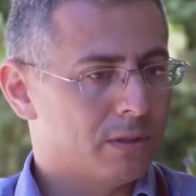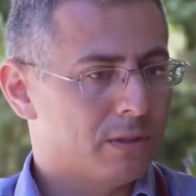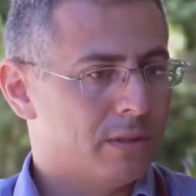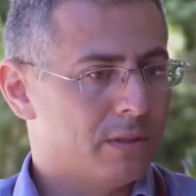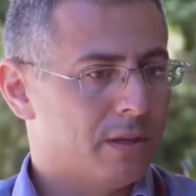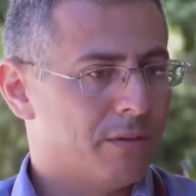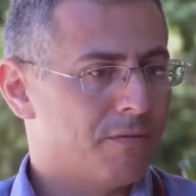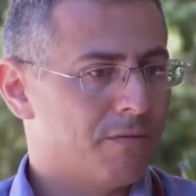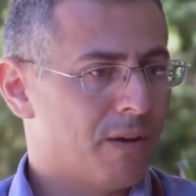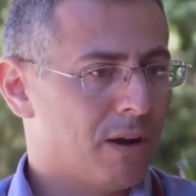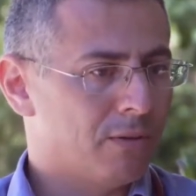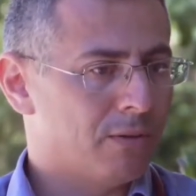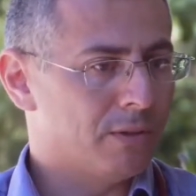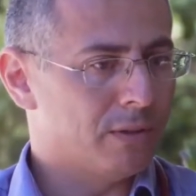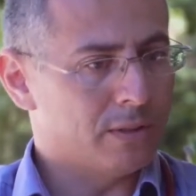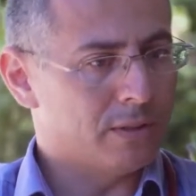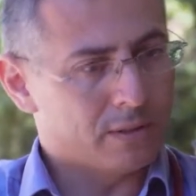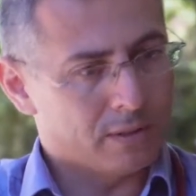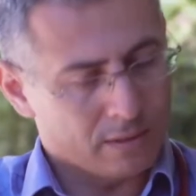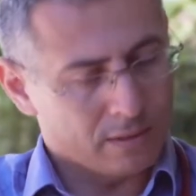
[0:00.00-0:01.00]
they found
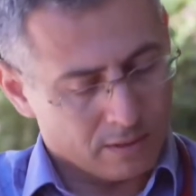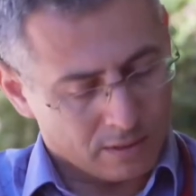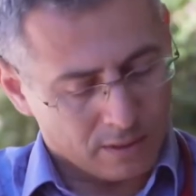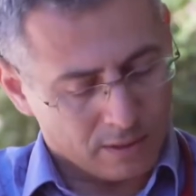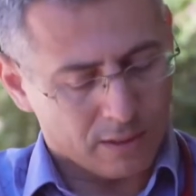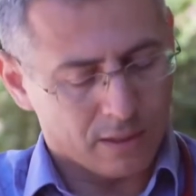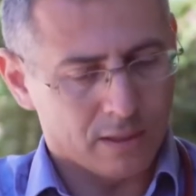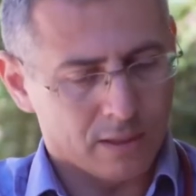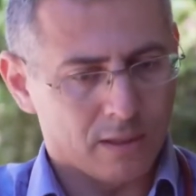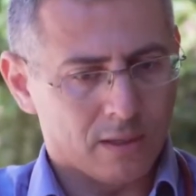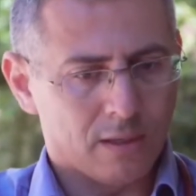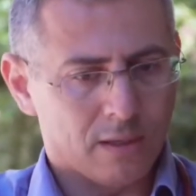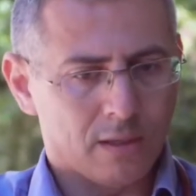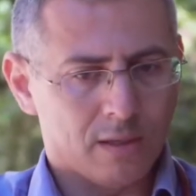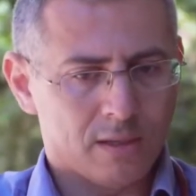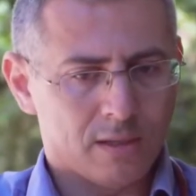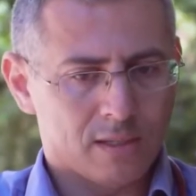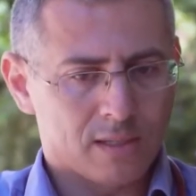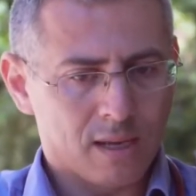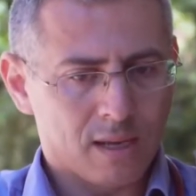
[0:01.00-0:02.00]

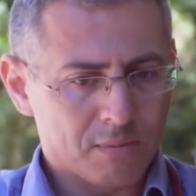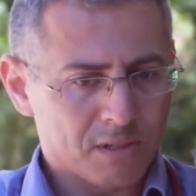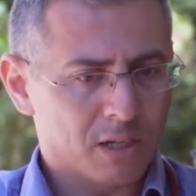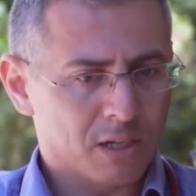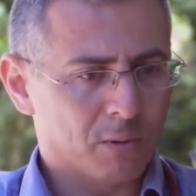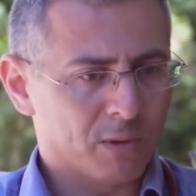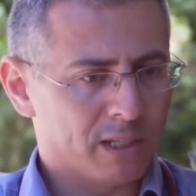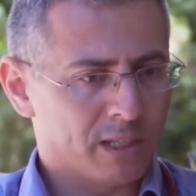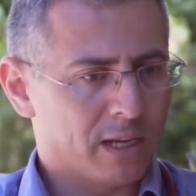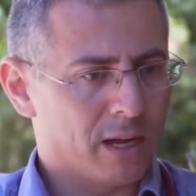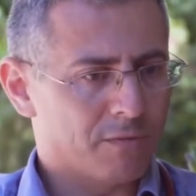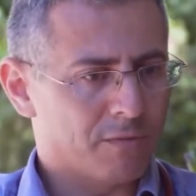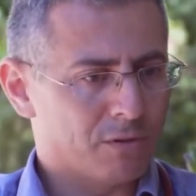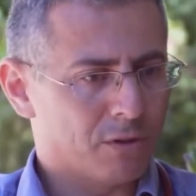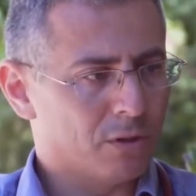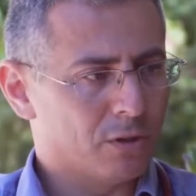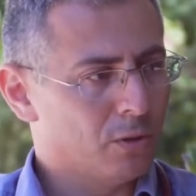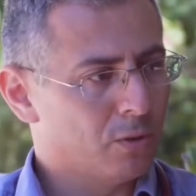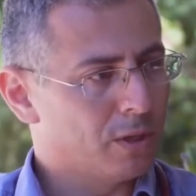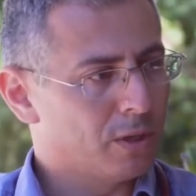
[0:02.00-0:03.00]
subsequently,
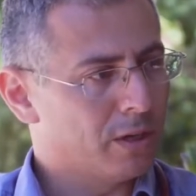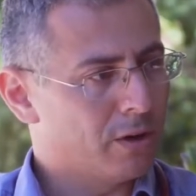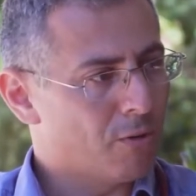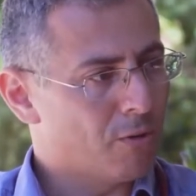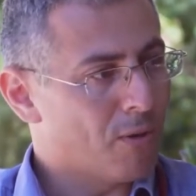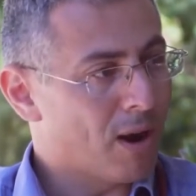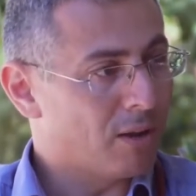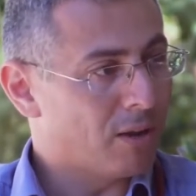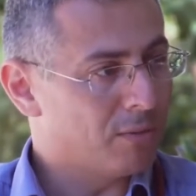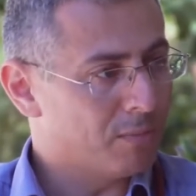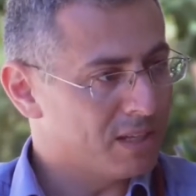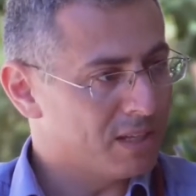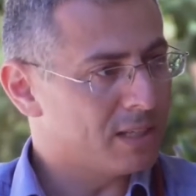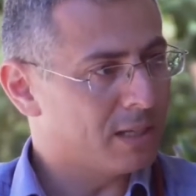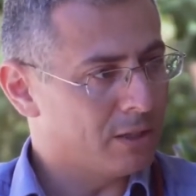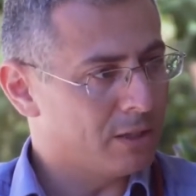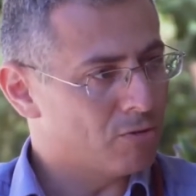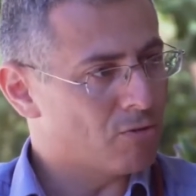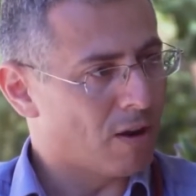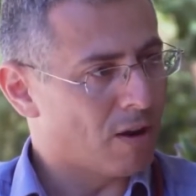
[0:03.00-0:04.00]
after looking around,
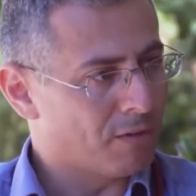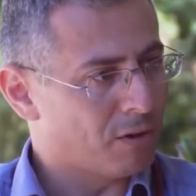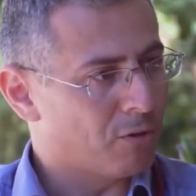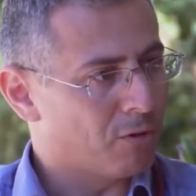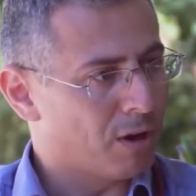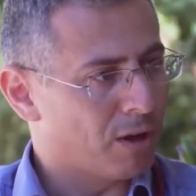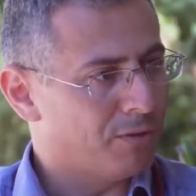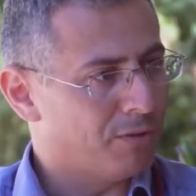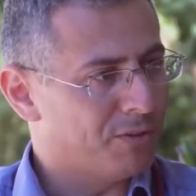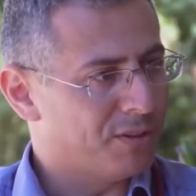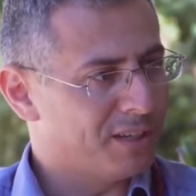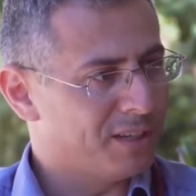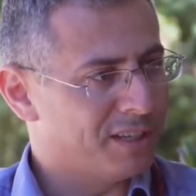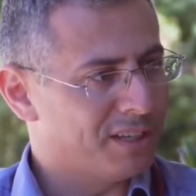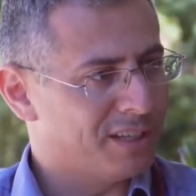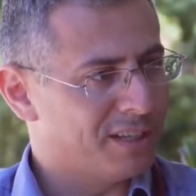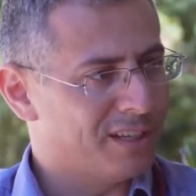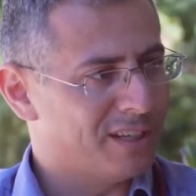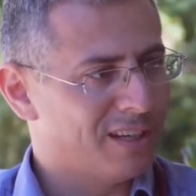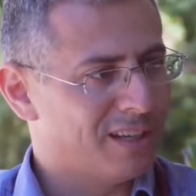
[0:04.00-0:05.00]
basically driving around
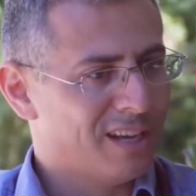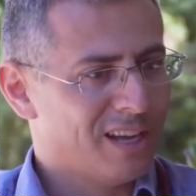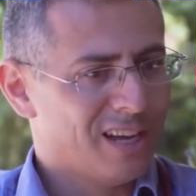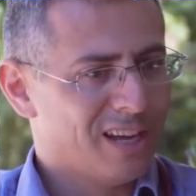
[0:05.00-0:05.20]
the